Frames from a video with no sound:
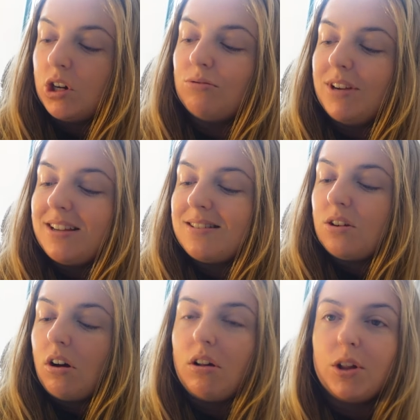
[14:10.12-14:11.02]
Greek
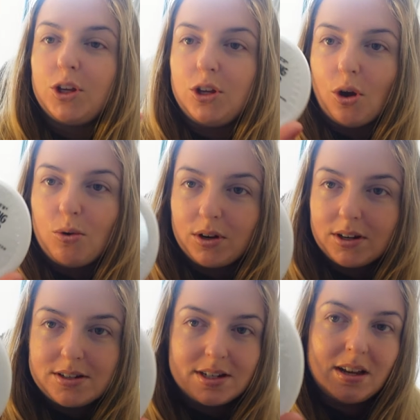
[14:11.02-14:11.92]
Style
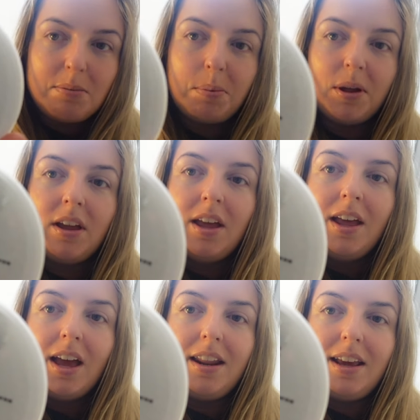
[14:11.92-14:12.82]
Yogurt Dip.
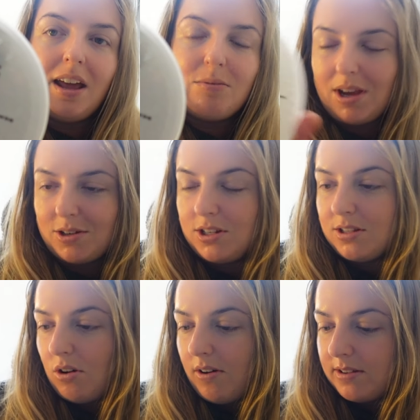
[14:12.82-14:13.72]
And again, we actually
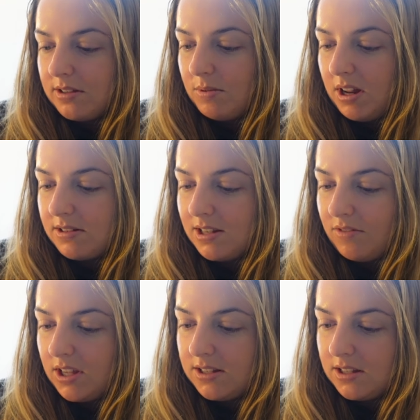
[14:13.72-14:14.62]
saw someone else
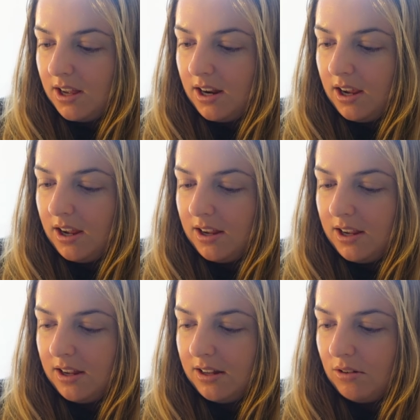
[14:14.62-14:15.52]
have this and uh,
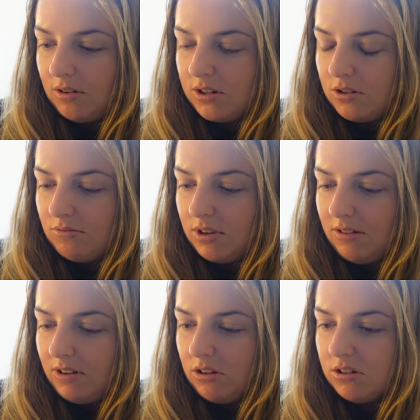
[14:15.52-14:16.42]
it looked
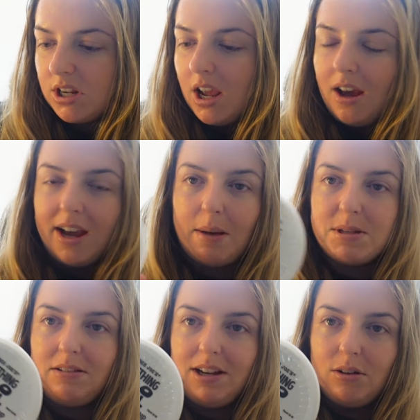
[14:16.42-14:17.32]
really, really good. I
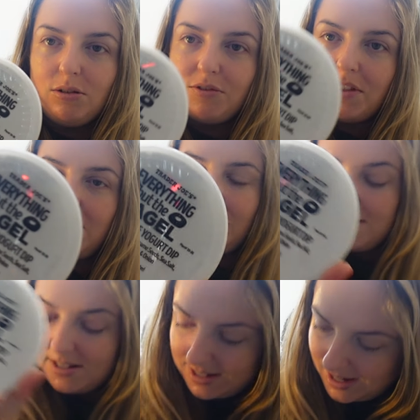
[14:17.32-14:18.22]
absolutely love
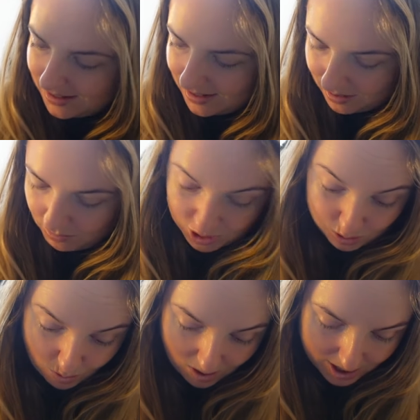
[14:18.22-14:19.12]
their seasoning, which
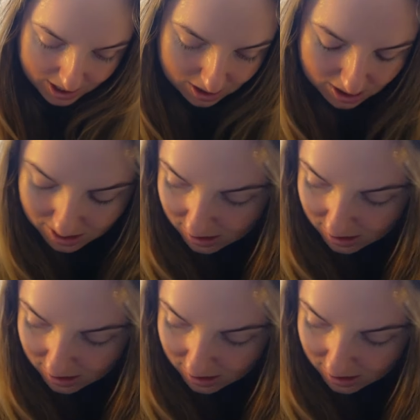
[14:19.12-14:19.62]
is why